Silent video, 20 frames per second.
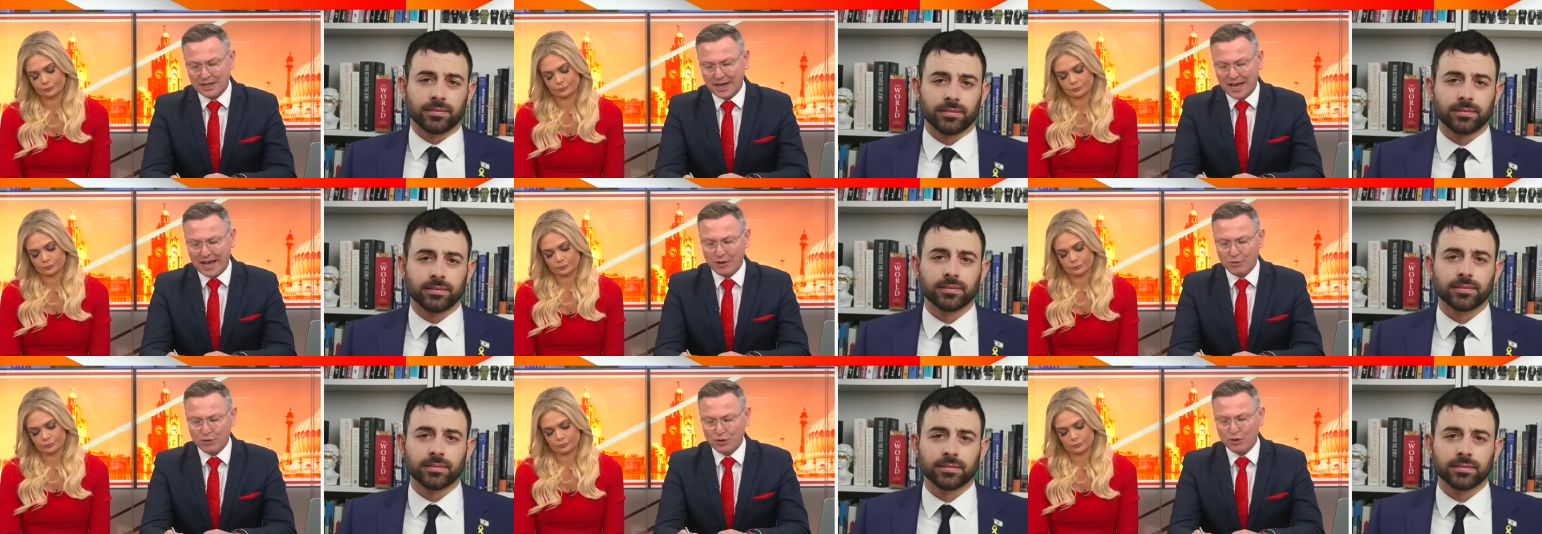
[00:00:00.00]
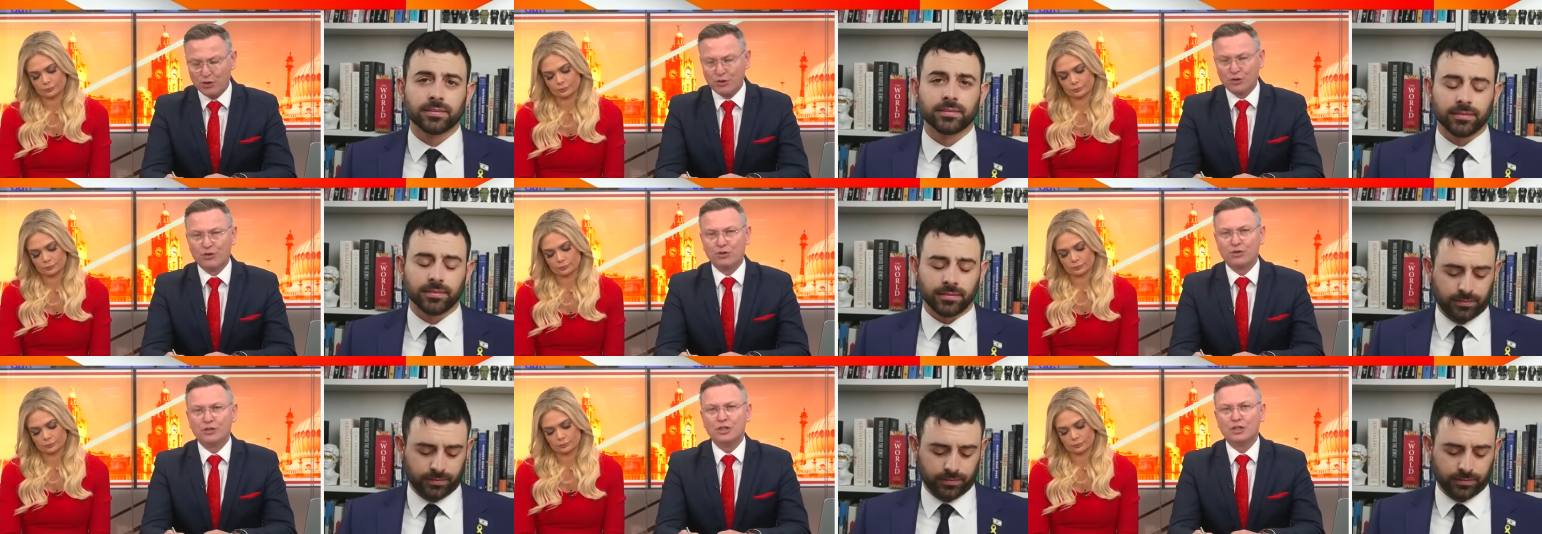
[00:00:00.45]
Speaker 1: how you
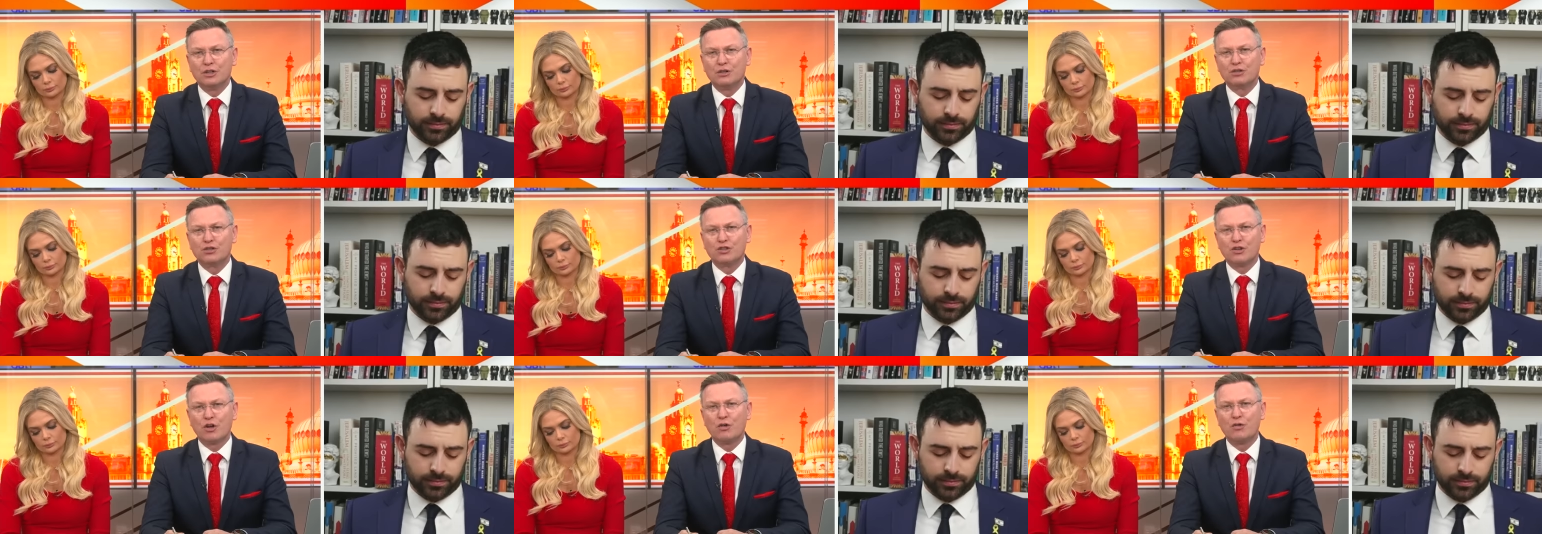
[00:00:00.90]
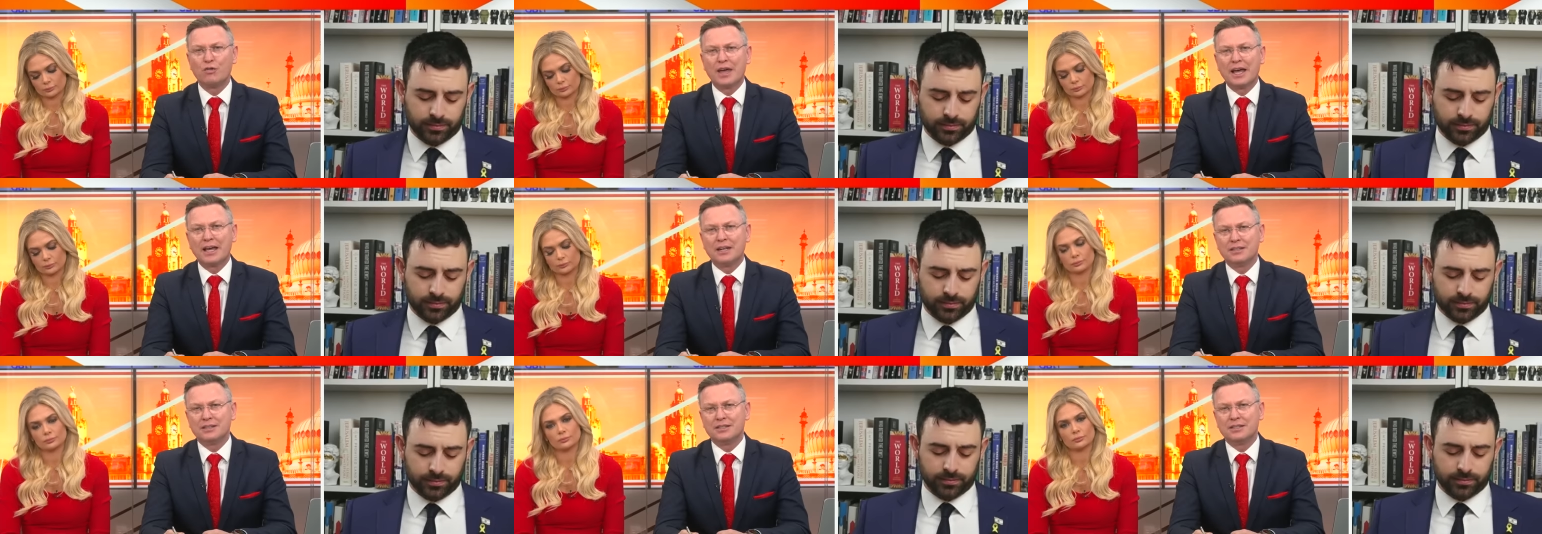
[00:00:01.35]
can you know, show
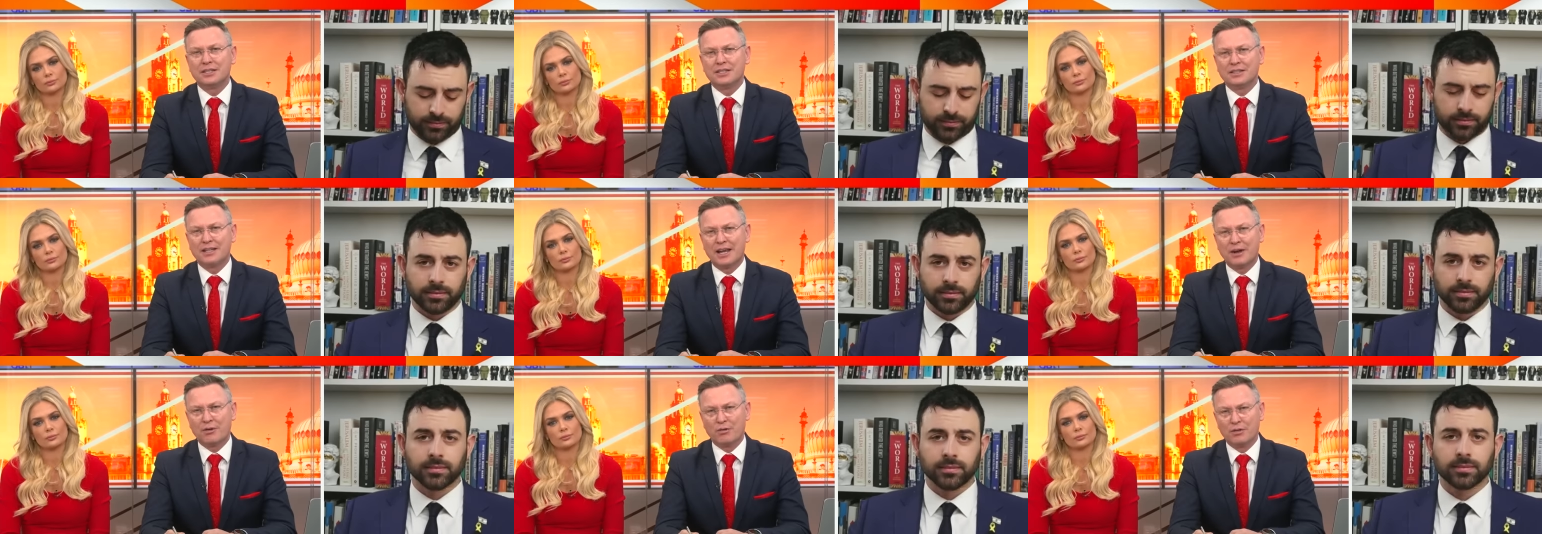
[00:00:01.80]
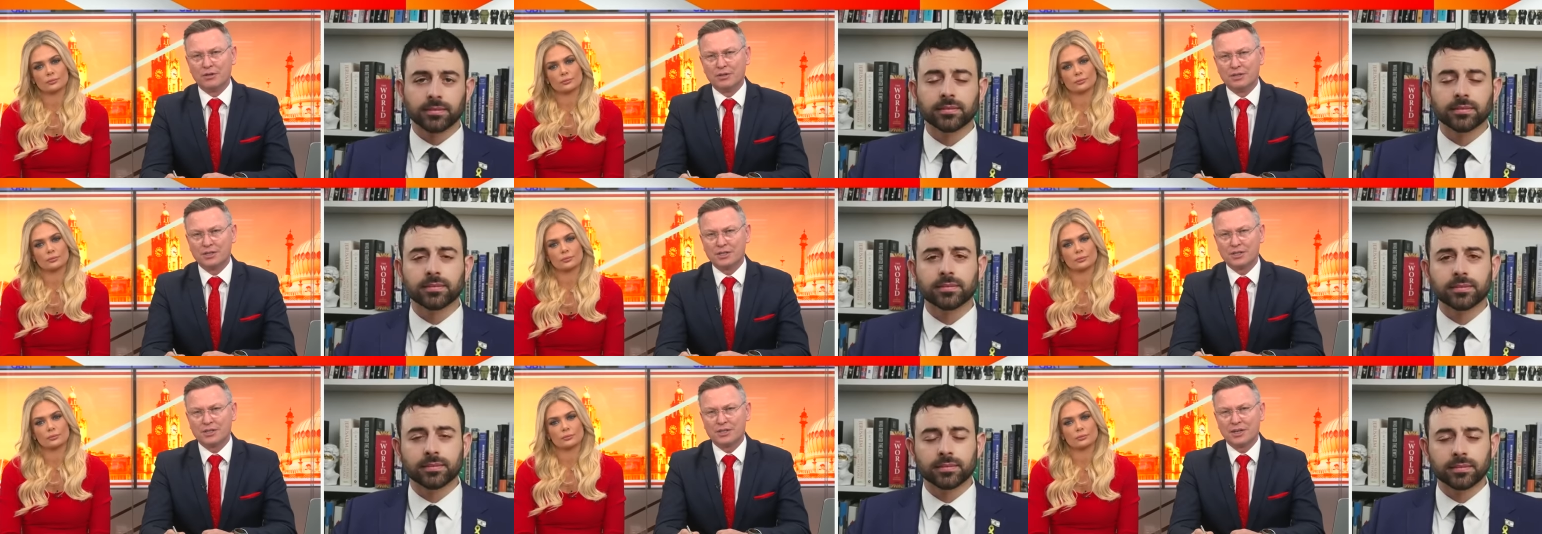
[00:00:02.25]
that
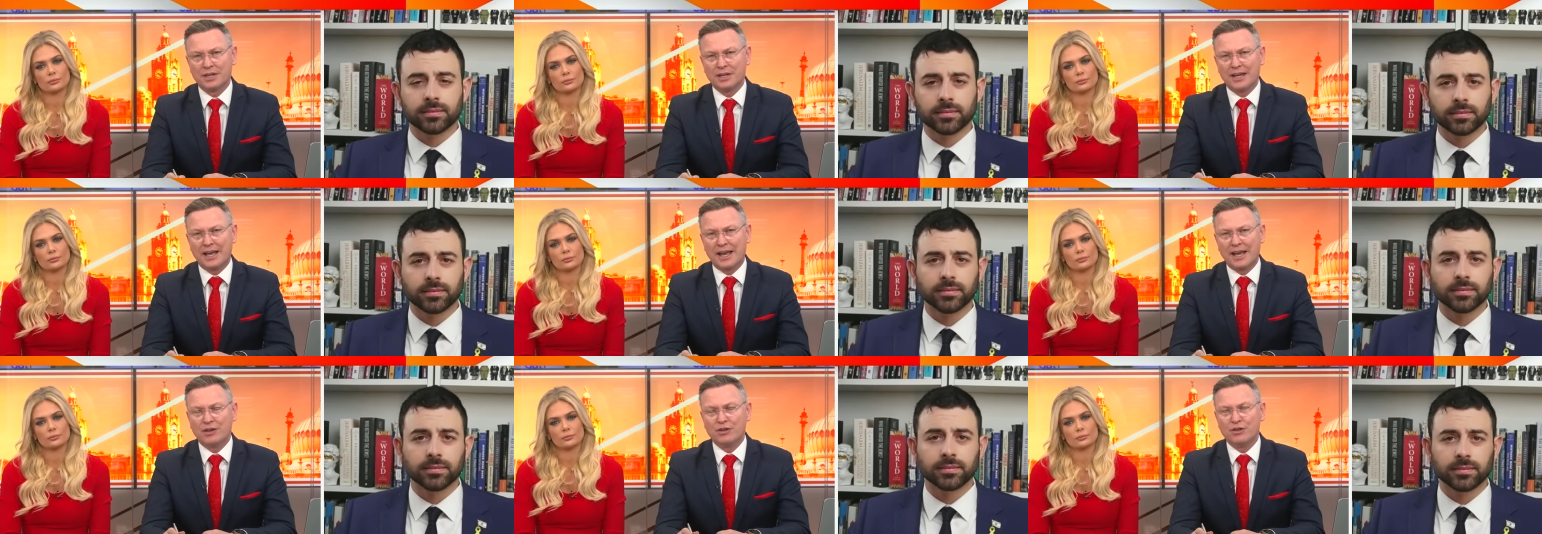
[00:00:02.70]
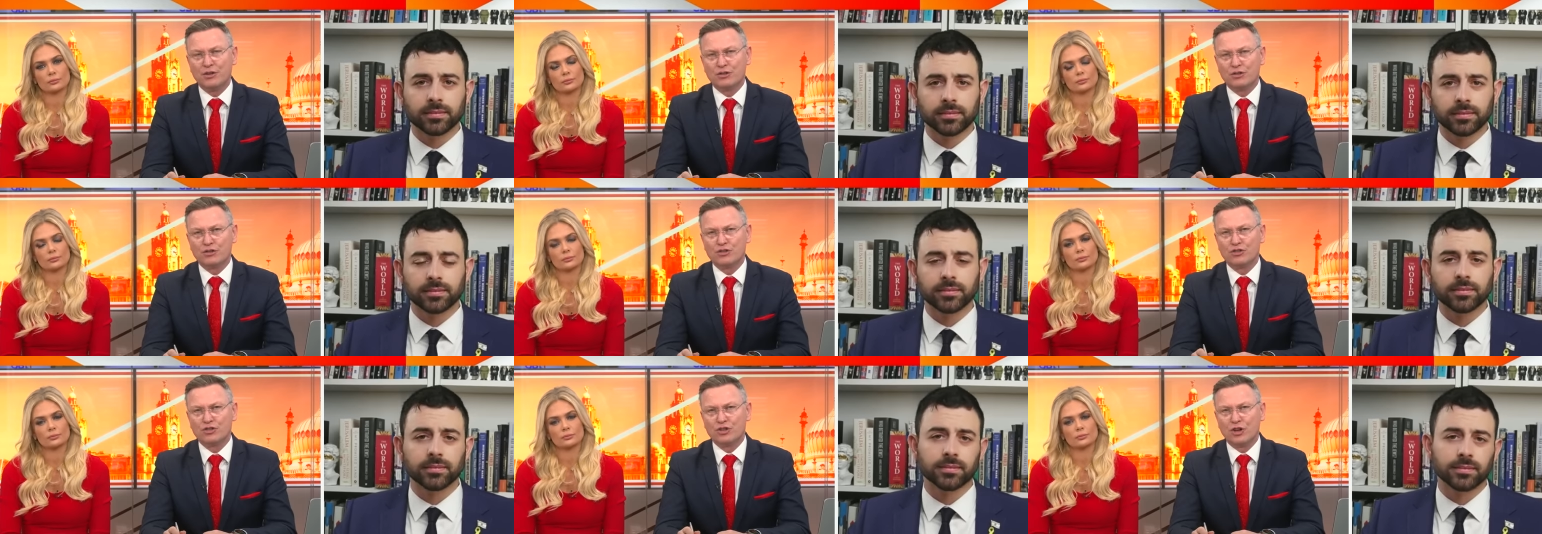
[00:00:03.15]
deterrence, how you
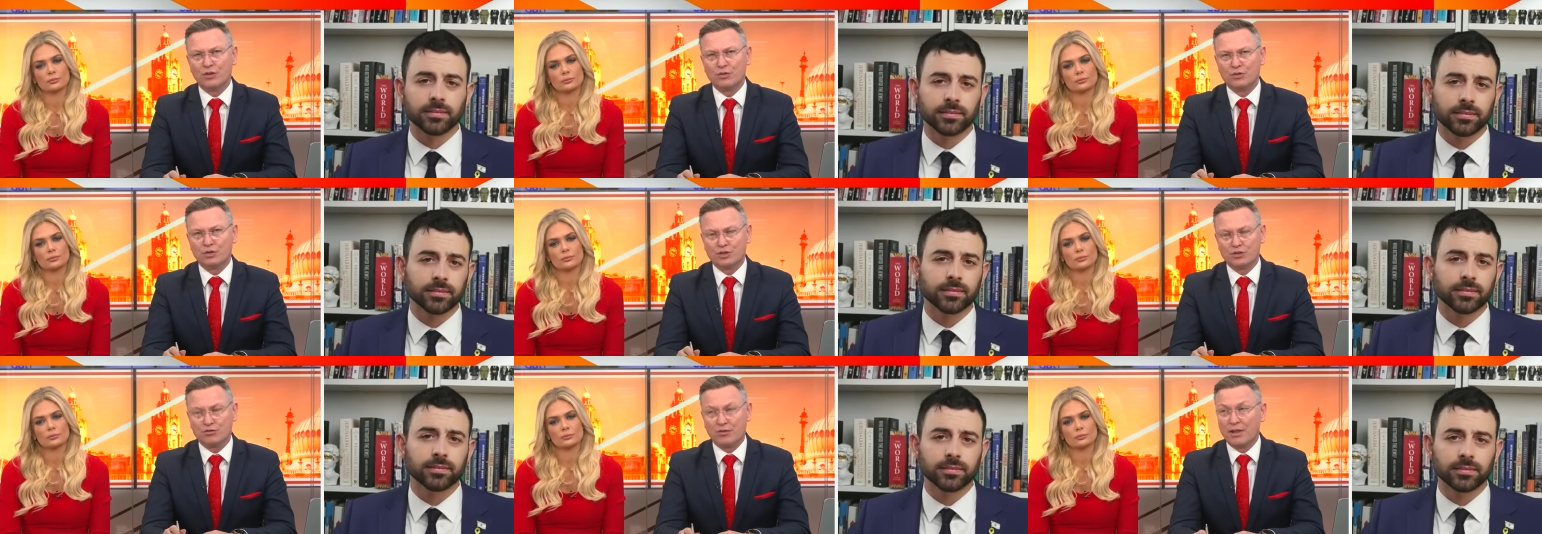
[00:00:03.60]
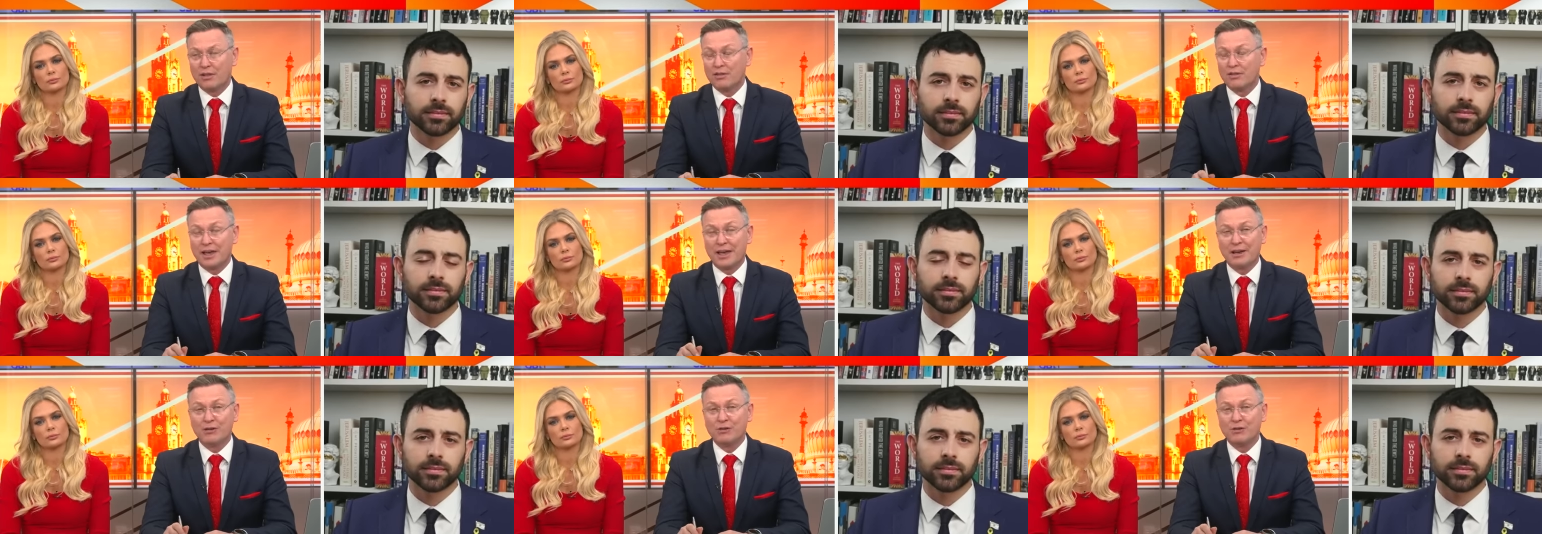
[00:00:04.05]
can show strength, how